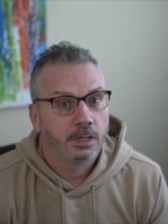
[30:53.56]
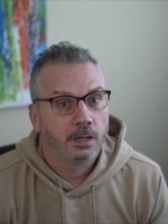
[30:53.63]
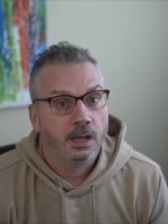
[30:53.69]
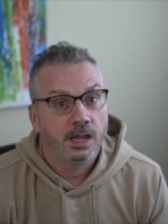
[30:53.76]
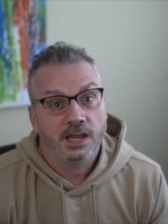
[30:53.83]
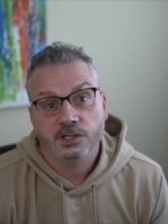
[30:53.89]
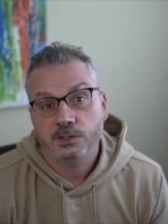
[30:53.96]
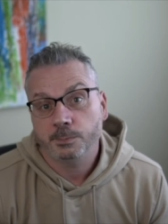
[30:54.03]

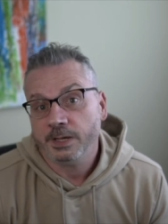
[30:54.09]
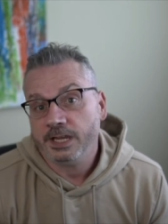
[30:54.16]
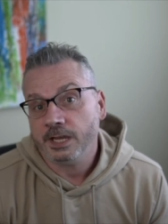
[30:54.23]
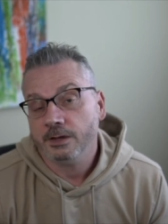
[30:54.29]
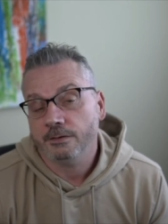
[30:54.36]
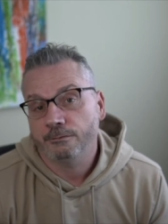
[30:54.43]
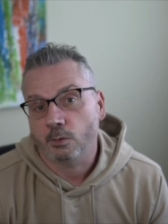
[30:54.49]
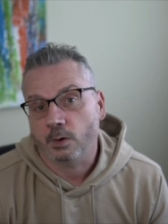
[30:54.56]
And speaking
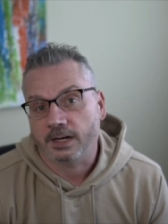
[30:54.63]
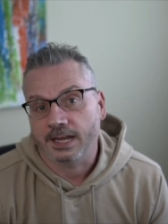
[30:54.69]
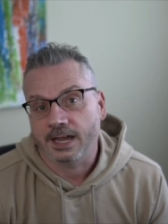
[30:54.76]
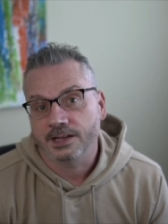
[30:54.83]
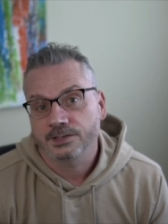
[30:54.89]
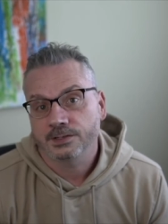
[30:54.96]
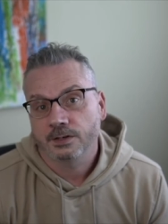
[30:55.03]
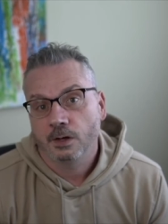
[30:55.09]
of
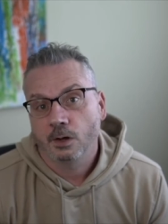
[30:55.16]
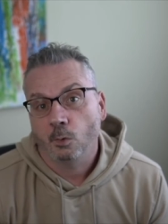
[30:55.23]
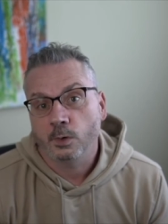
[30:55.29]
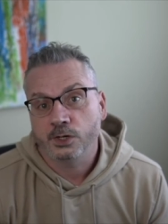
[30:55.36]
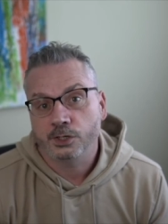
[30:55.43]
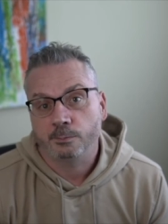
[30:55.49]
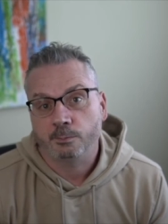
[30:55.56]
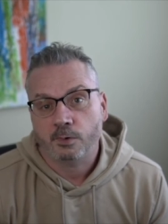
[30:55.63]
forecasts, we
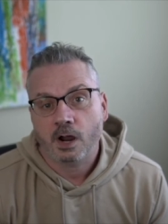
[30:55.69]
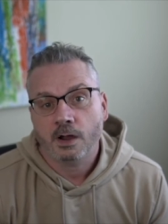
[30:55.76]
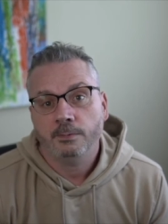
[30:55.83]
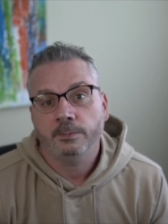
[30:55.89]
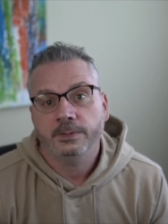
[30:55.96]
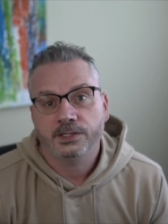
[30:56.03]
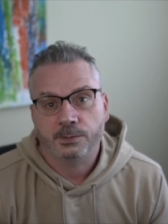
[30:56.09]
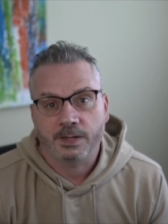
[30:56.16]
should
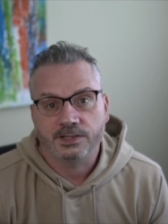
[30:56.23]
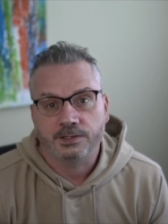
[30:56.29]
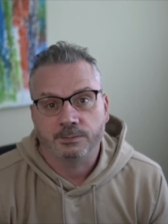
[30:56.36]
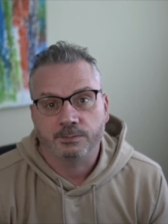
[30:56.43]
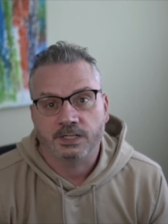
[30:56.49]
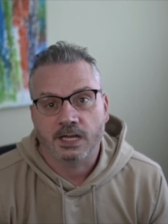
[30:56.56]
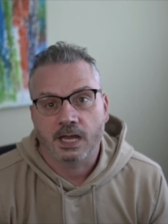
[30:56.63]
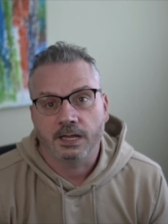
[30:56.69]
probably spend some
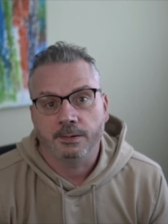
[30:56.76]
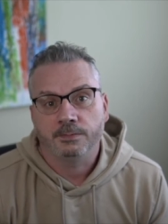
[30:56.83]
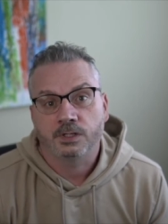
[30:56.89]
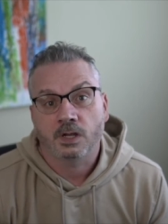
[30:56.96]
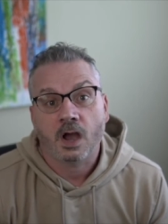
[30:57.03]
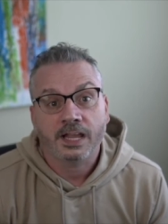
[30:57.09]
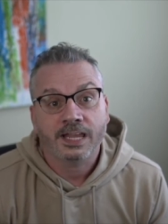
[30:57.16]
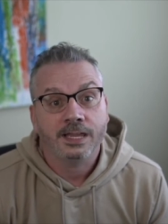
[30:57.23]
time
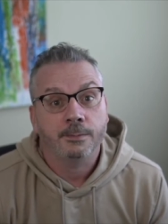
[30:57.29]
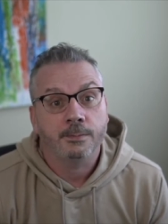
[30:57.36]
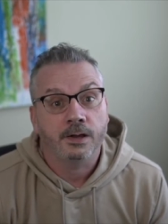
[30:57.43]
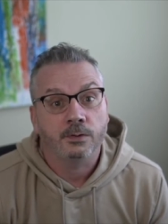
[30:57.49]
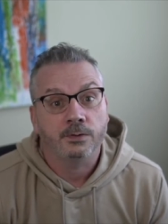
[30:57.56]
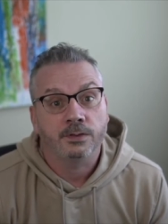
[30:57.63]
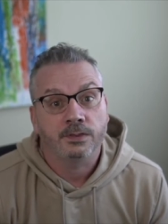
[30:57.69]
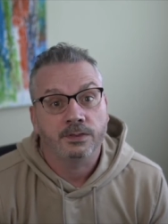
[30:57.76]
talking
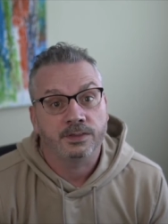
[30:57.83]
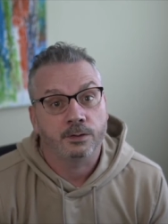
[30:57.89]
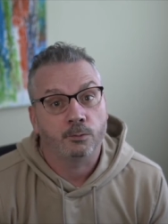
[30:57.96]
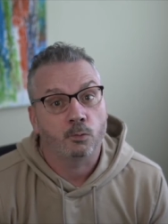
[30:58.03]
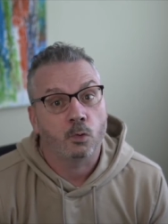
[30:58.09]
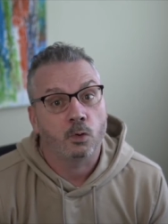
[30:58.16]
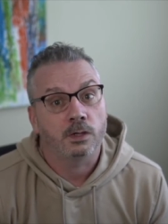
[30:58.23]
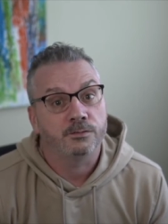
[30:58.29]
about the
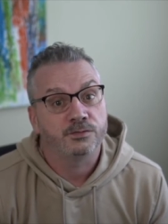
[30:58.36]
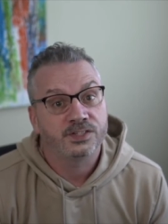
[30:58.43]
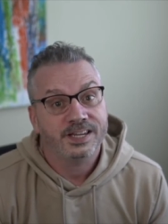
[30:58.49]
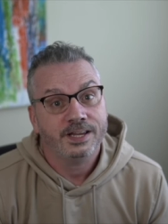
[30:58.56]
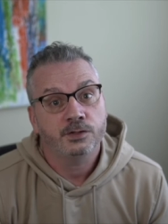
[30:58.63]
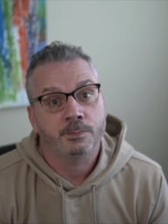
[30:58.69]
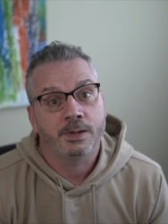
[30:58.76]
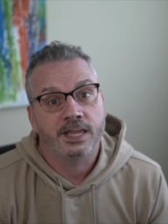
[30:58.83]
role of
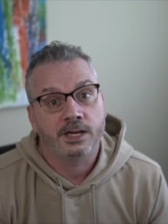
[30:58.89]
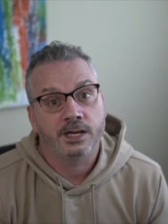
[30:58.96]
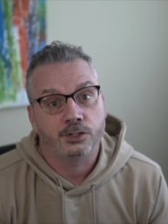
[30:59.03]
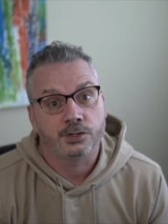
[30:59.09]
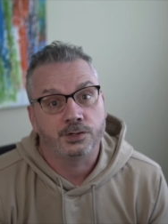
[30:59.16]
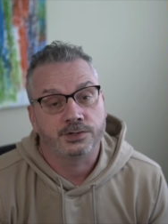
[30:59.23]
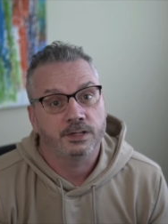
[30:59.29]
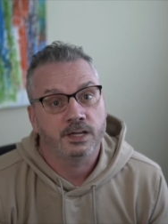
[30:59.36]
sales
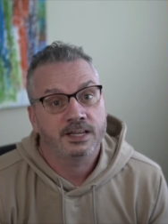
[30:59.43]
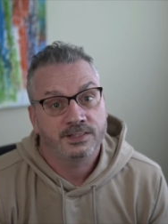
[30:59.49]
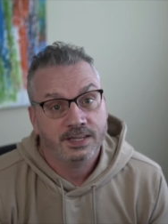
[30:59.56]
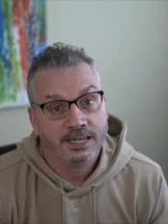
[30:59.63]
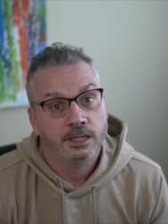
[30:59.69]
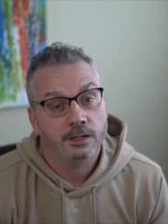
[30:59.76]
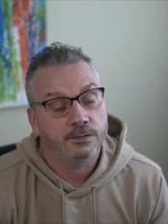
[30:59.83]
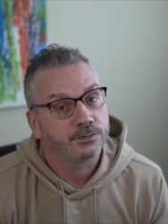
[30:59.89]
managers and
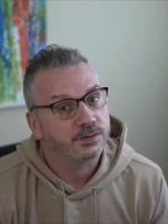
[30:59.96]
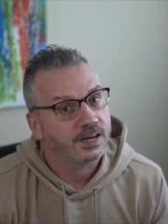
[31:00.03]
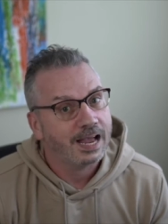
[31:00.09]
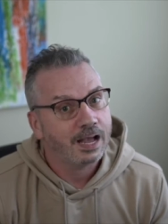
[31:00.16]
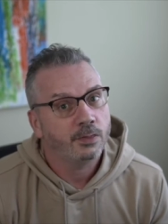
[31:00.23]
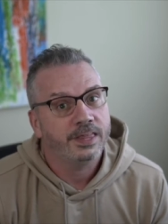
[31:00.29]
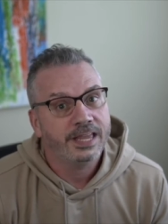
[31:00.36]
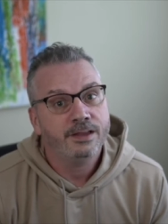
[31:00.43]
executives and
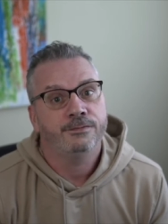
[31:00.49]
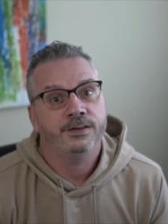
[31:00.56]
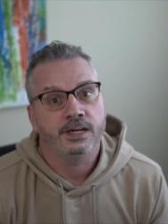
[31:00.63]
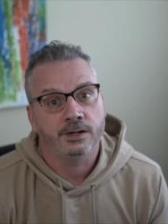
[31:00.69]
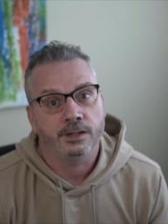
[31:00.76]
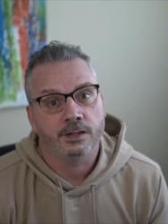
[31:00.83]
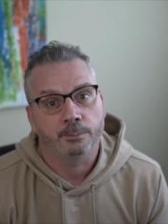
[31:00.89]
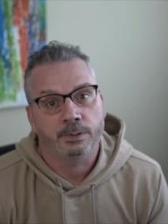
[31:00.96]
how they fit
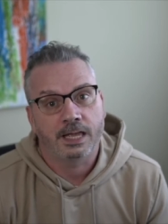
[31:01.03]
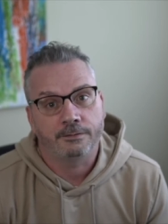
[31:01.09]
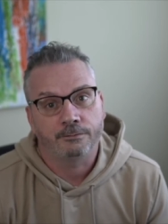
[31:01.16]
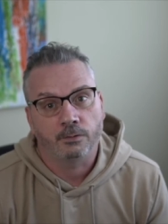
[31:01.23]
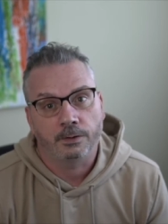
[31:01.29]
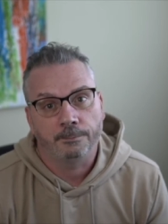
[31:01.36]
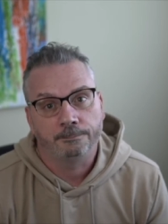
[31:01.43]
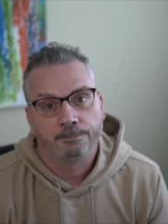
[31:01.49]
into the
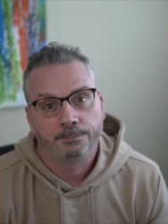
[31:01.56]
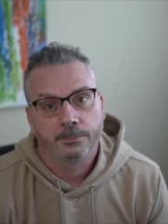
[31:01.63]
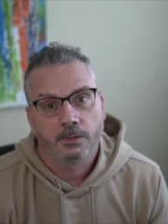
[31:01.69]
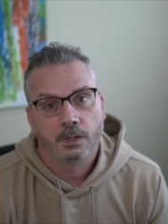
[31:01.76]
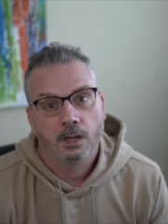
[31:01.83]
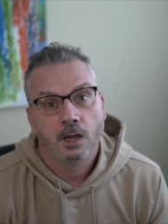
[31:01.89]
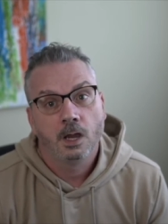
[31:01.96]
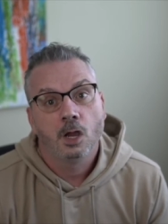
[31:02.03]
platform.
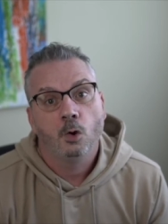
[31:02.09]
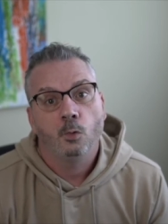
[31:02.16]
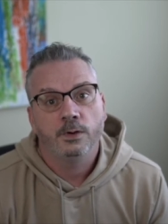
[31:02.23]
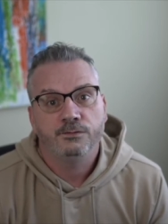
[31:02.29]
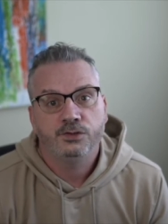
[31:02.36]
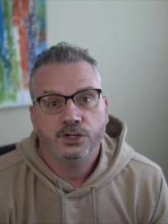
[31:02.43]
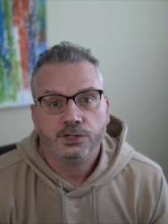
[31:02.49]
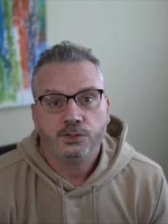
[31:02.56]
We've
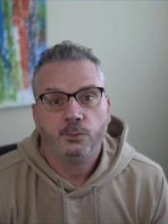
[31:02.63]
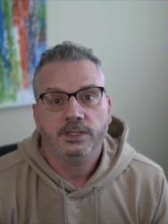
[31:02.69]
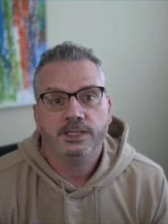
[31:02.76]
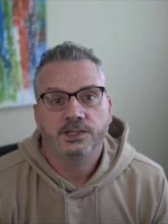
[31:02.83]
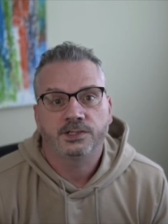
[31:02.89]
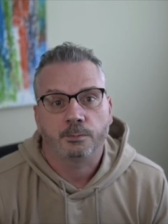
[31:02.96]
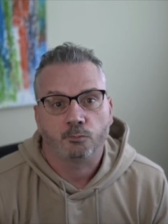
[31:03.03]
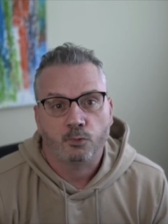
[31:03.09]
just
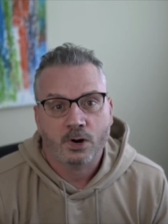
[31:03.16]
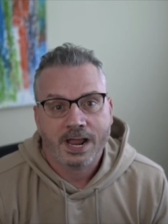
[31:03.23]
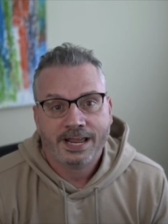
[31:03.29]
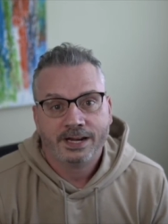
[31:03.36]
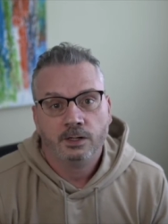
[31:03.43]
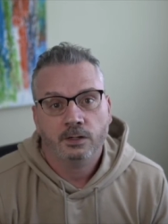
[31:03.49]
released some radical